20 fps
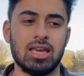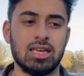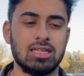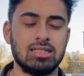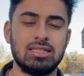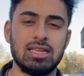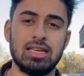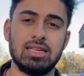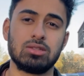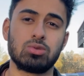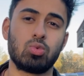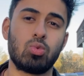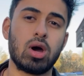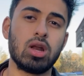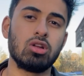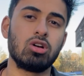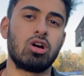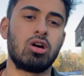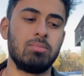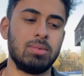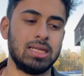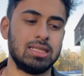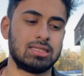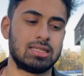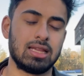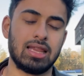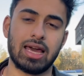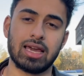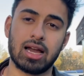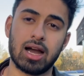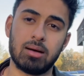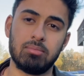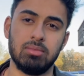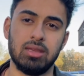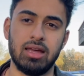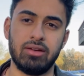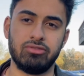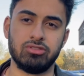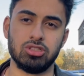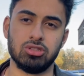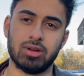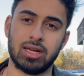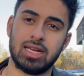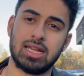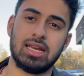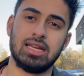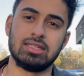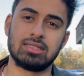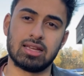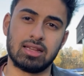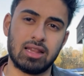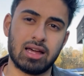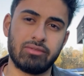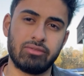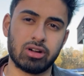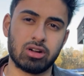You see, it's one comment to like uplift you, and then it's another